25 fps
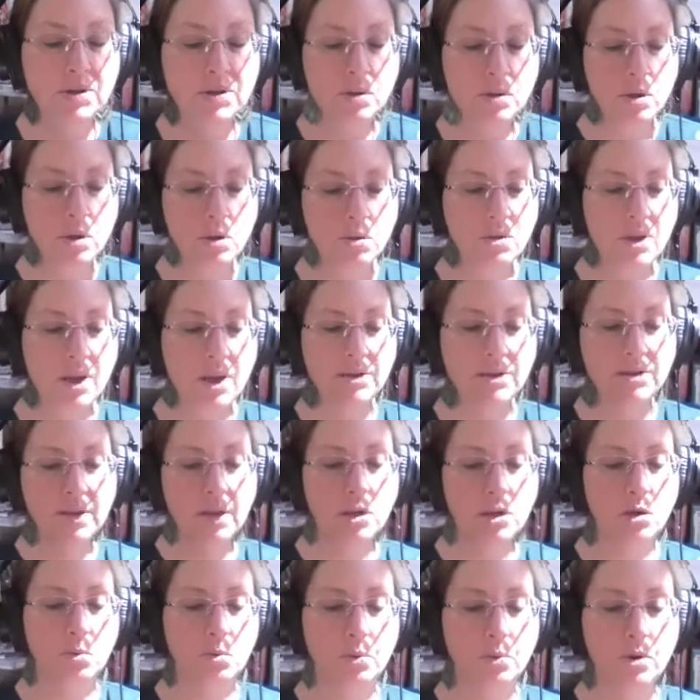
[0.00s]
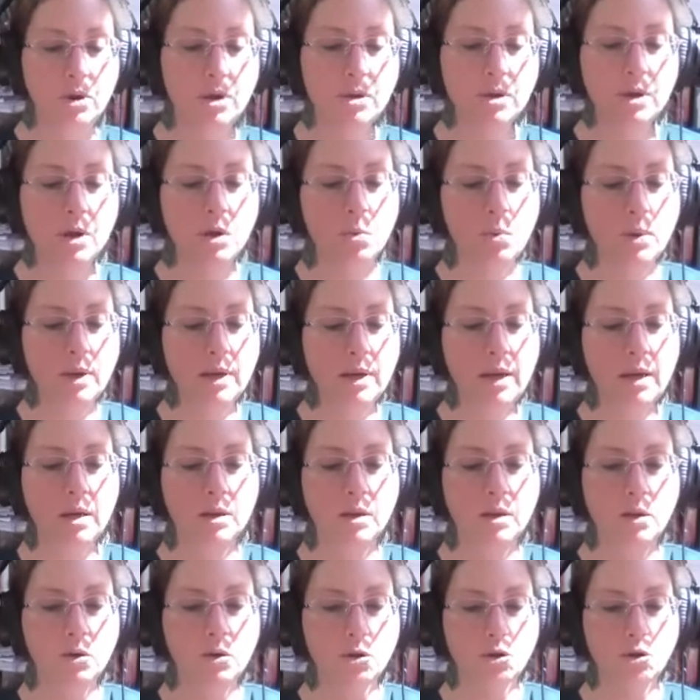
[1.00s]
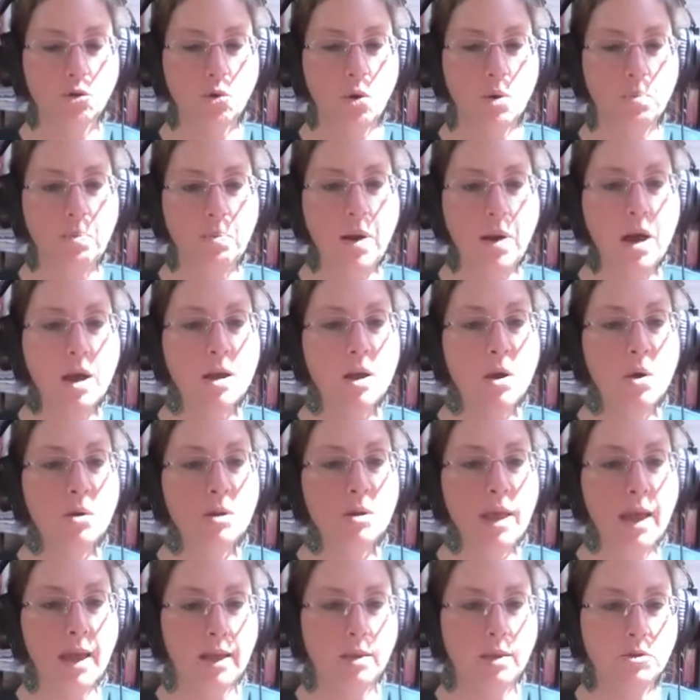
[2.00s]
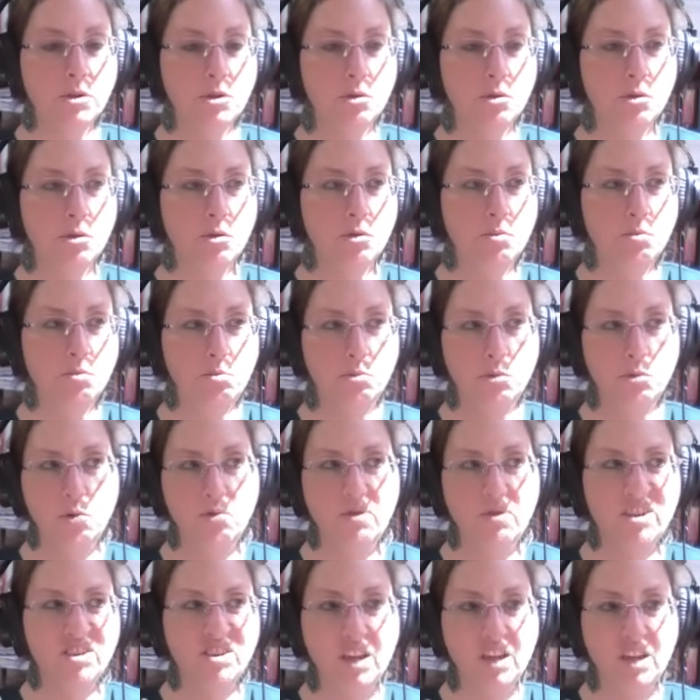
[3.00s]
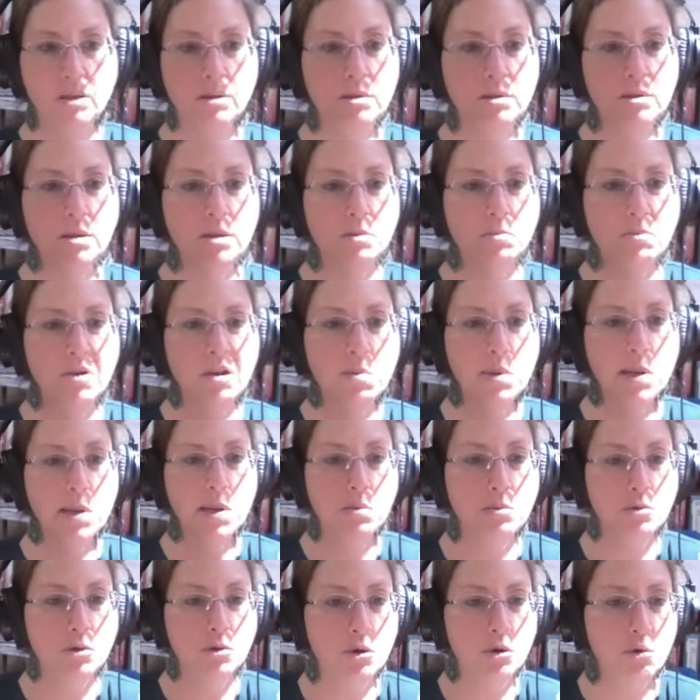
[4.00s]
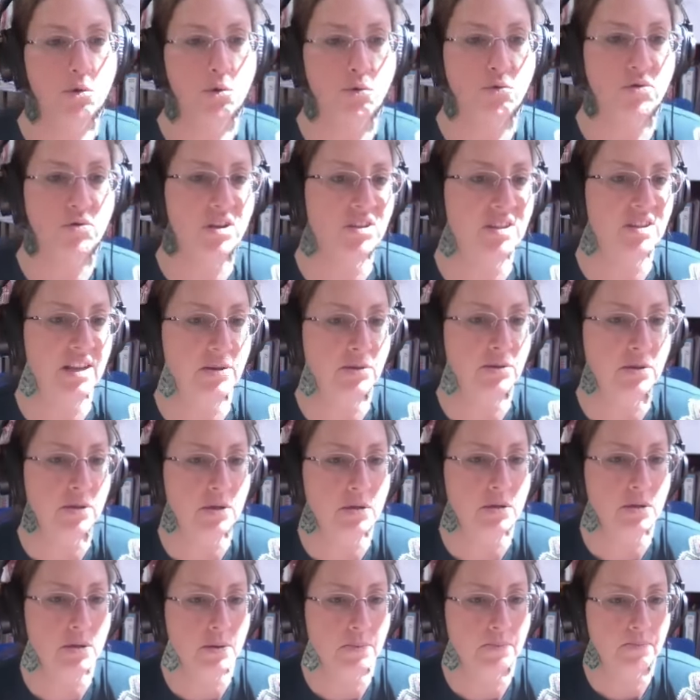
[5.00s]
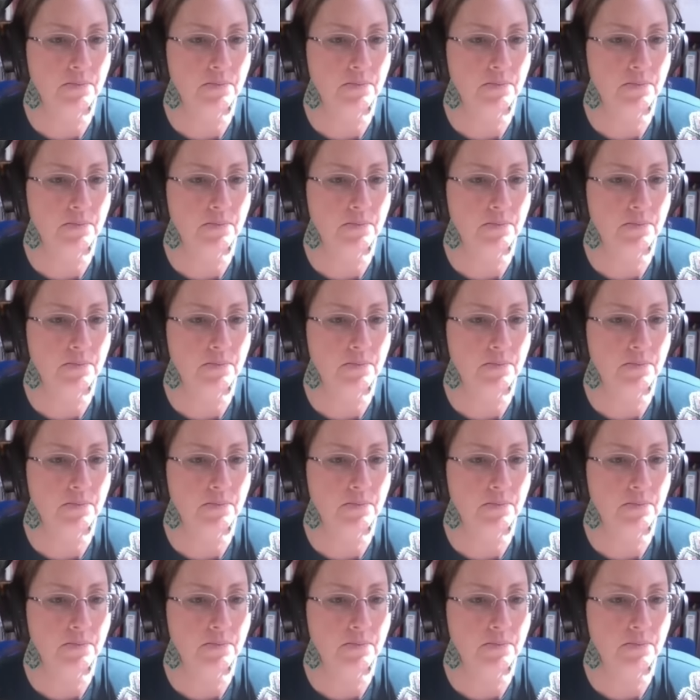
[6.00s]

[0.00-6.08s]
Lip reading: are the things that you put in there. We need a little short bio, like 3 sentences, maybe 2-3 sentences.